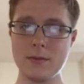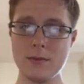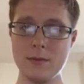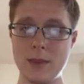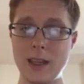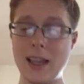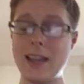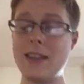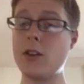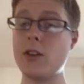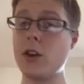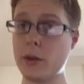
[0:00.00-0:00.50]

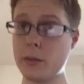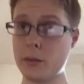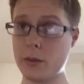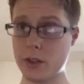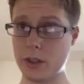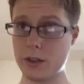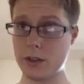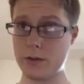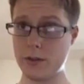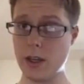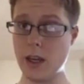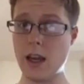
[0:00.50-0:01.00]
In terms
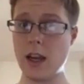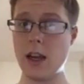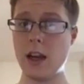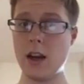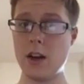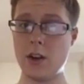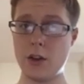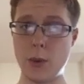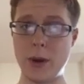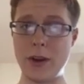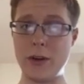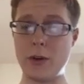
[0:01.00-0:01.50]
of
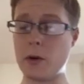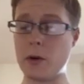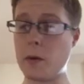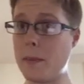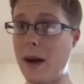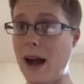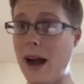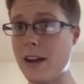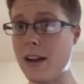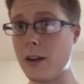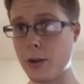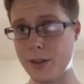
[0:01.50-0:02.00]
the way you
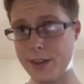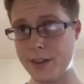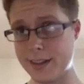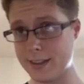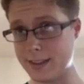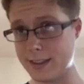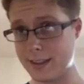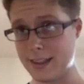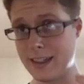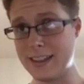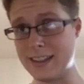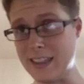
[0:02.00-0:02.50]
compile
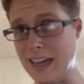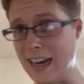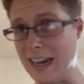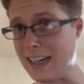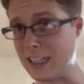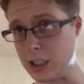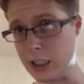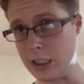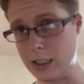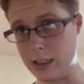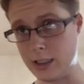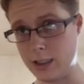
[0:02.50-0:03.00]
things, it's
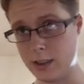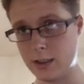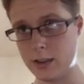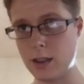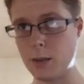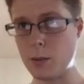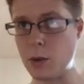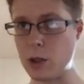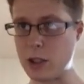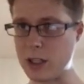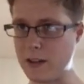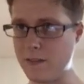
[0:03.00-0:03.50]
actually
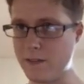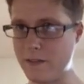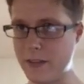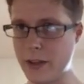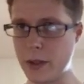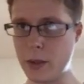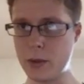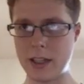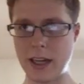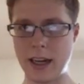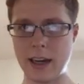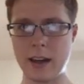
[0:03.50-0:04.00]
somewhat
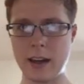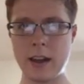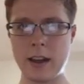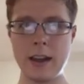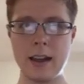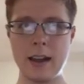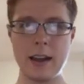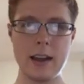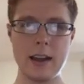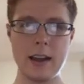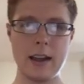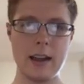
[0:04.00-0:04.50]
confusing.
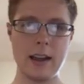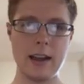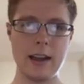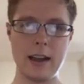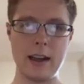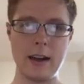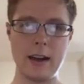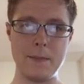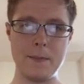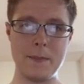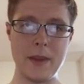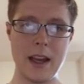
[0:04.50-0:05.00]

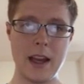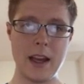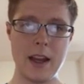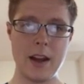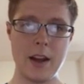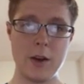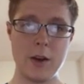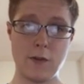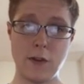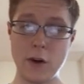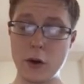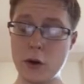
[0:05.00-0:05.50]

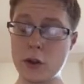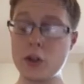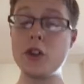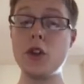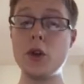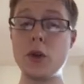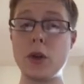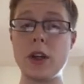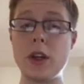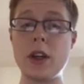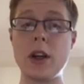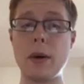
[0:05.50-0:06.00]
First,
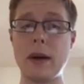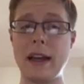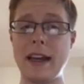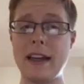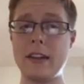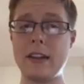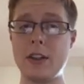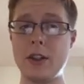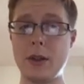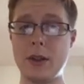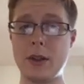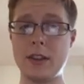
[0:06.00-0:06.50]
you can go ahead
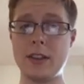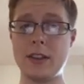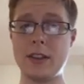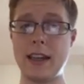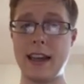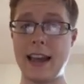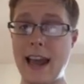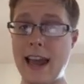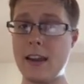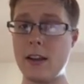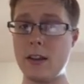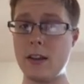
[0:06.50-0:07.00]
and you can say,
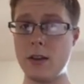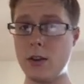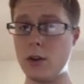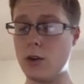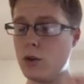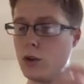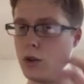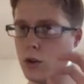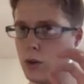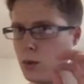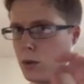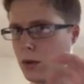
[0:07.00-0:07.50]
hey,
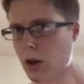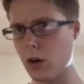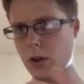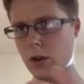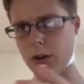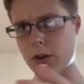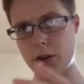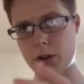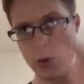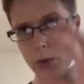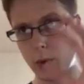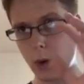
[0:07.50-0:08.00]
you
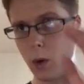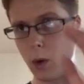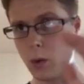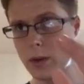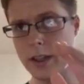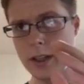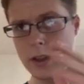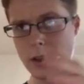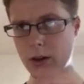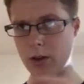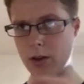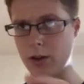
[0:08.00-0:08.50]
can
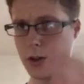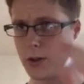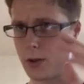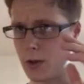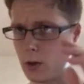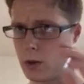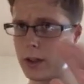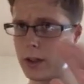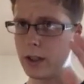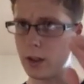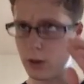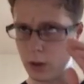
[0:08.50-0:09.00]
only learn
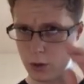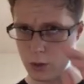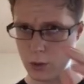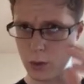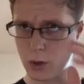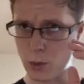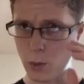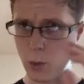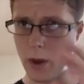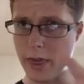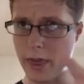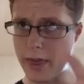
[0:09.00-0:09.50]

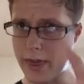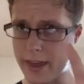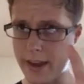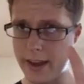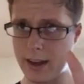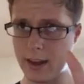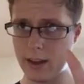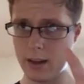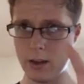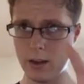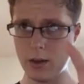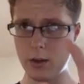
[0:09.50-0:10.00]
with one
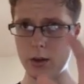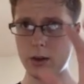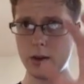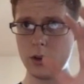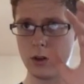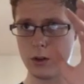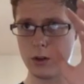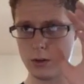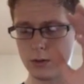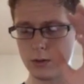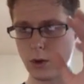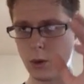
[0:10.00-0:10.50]
thing.
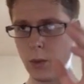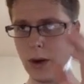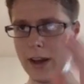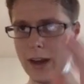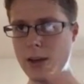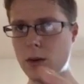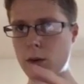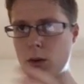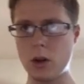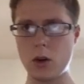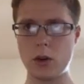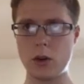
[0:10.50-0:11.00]
The way
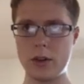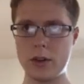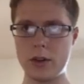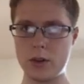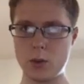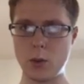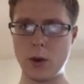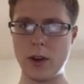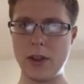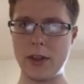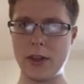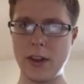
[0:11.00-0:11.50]
you learn is
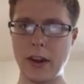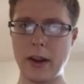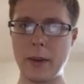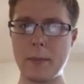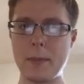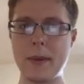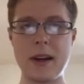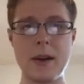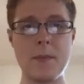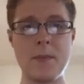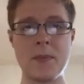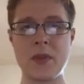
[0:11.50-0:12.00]
one thing,
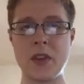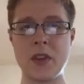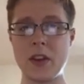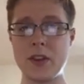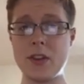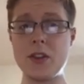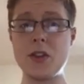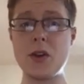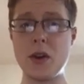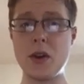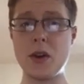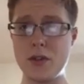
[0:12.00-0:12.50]
but
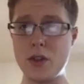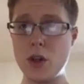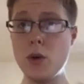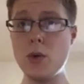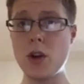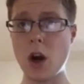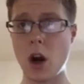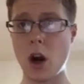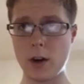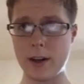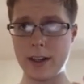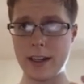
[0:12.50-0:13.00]
since you have two
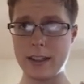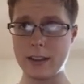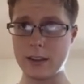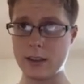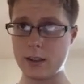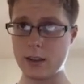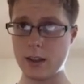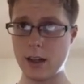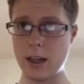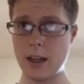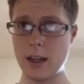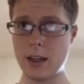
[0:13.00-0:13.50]

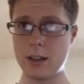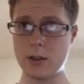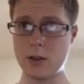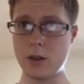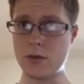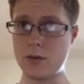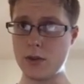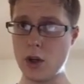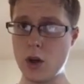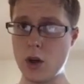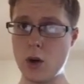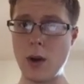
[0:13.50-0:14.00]
targets, so you
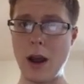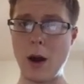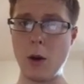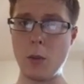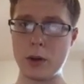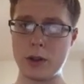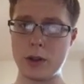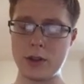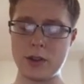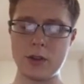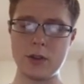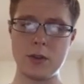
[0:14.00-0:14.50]
have two
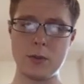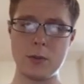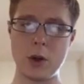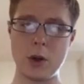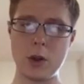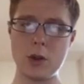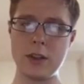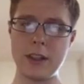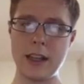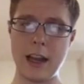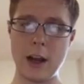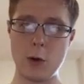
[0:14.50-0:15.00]
outputs, this is
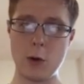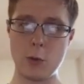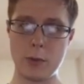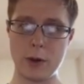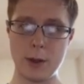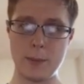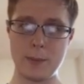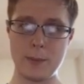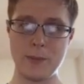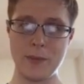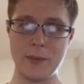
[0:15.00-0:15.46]
multi-output,